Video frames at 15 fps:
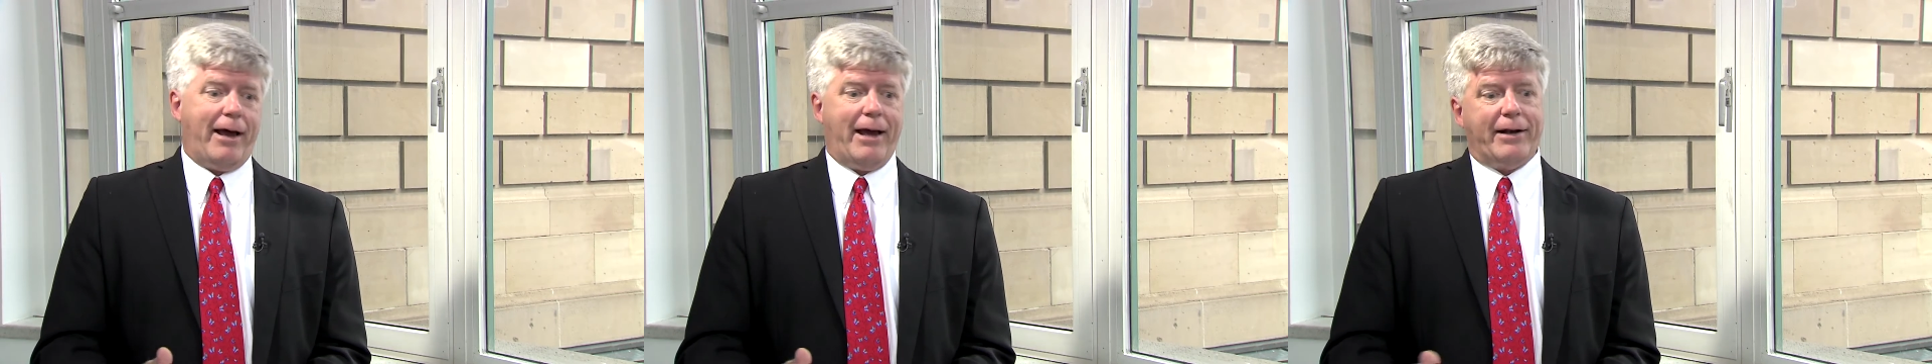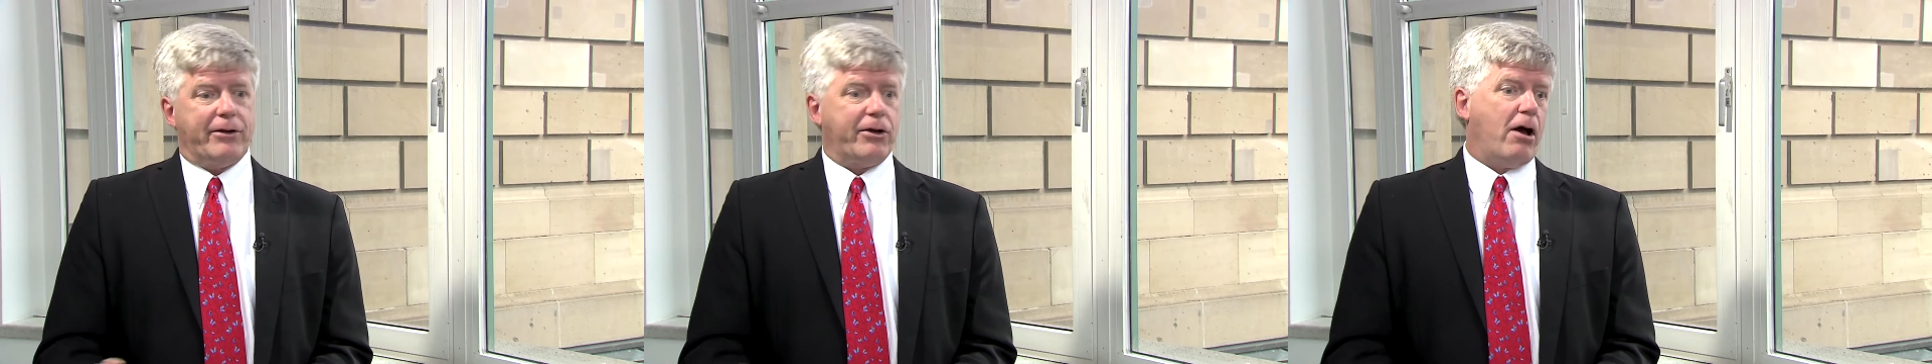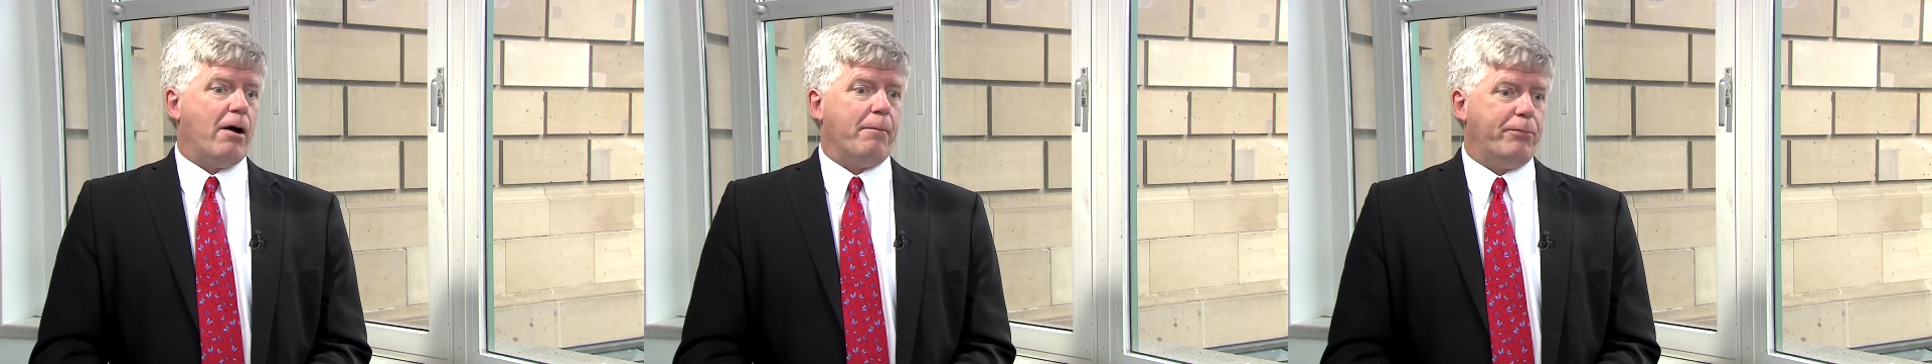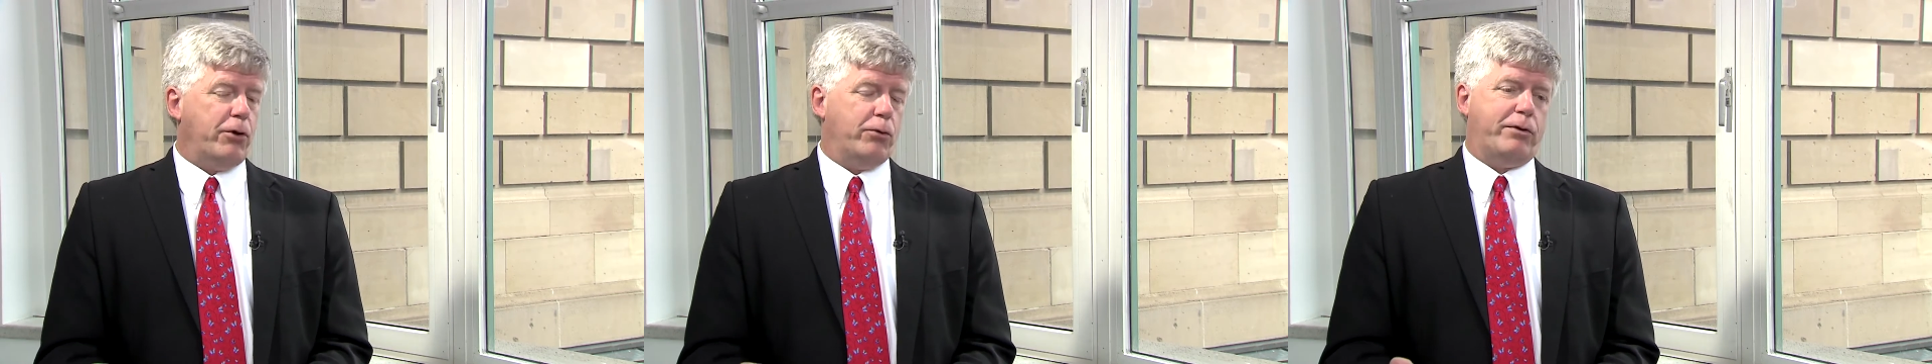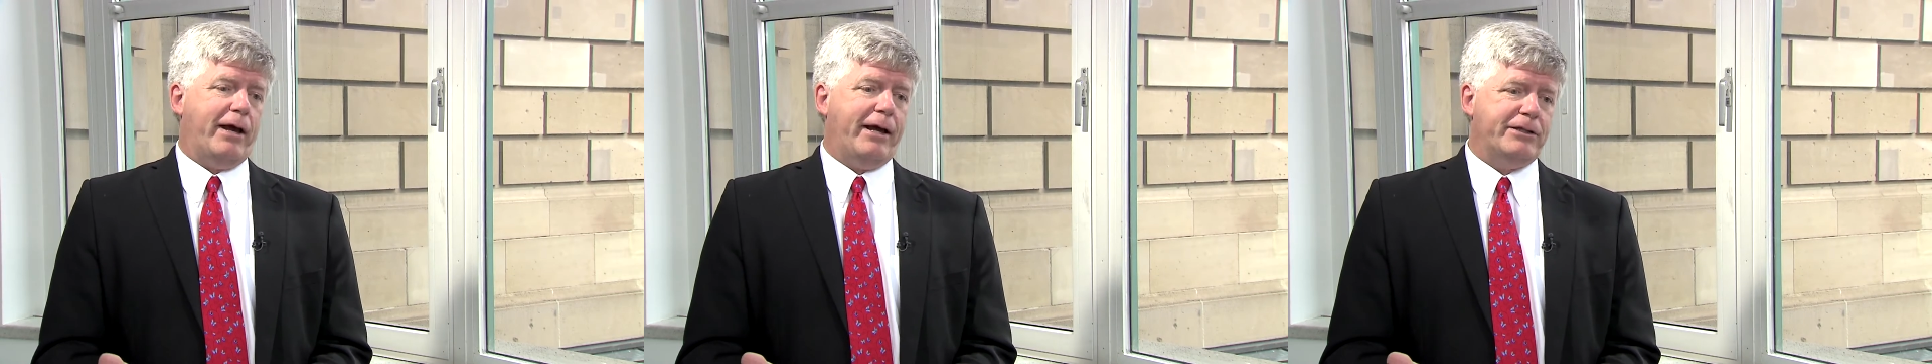and
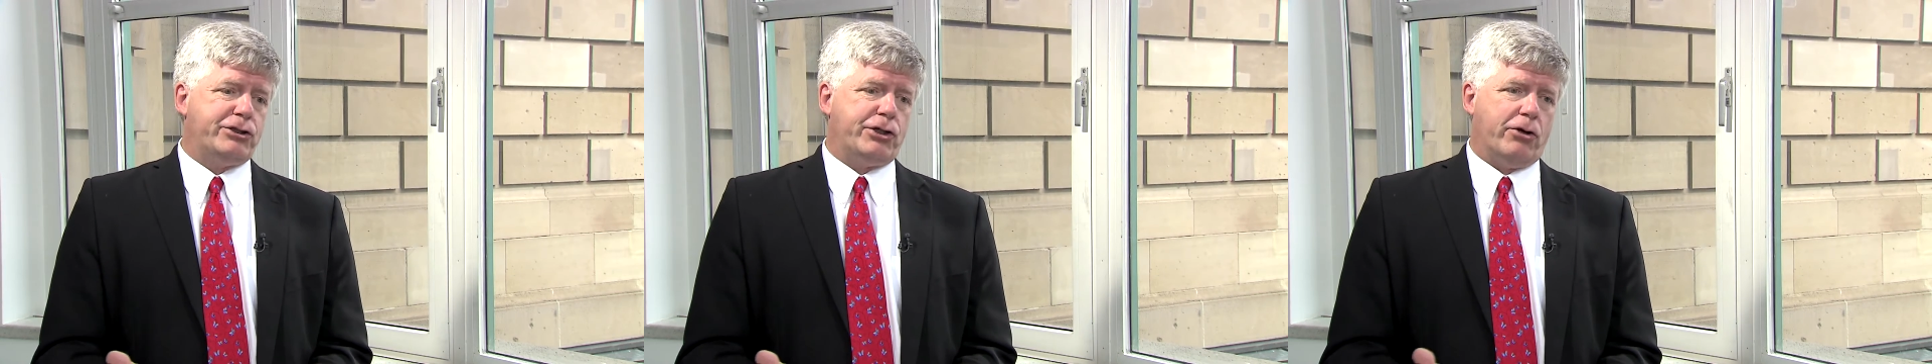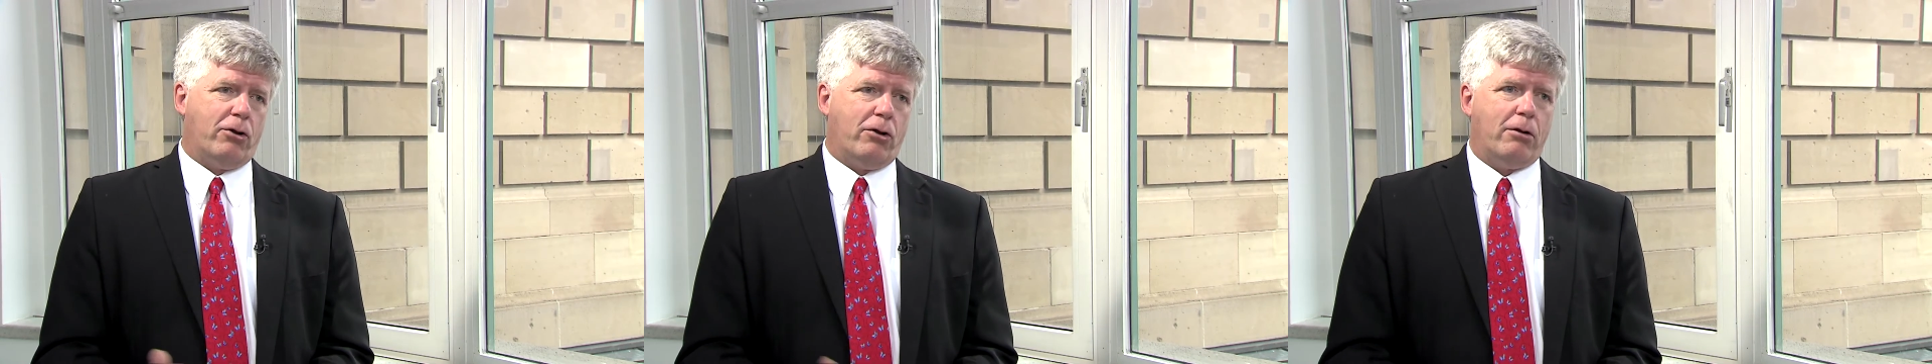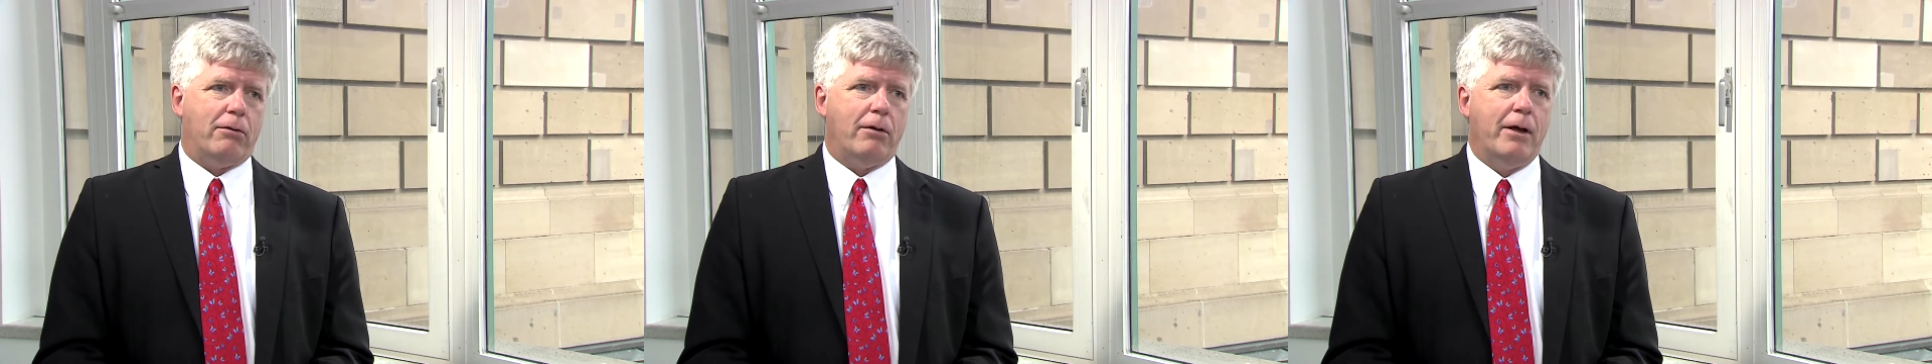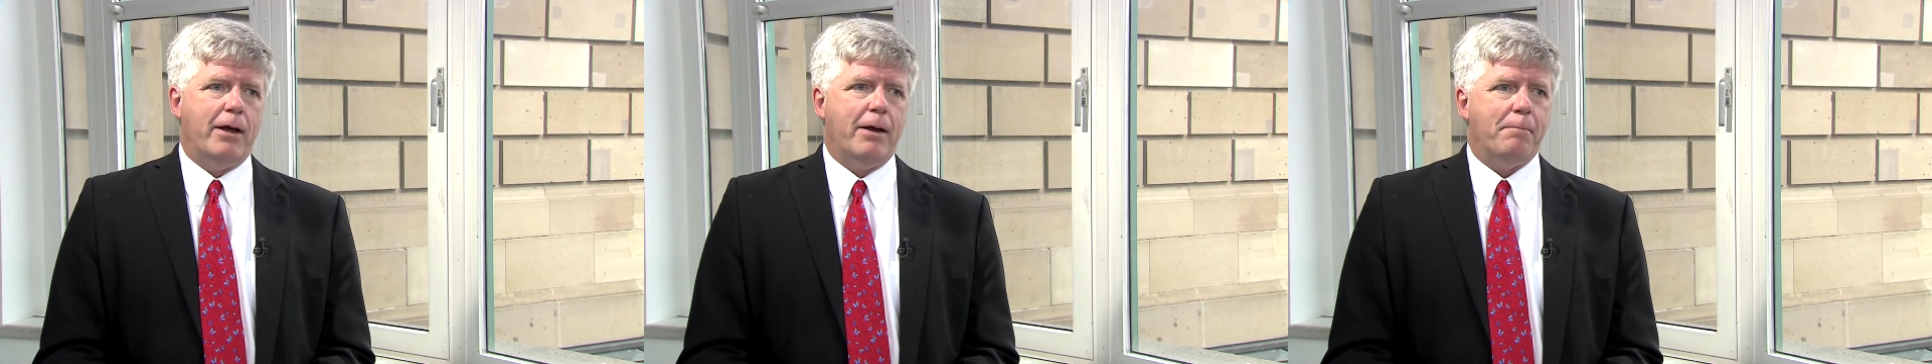computational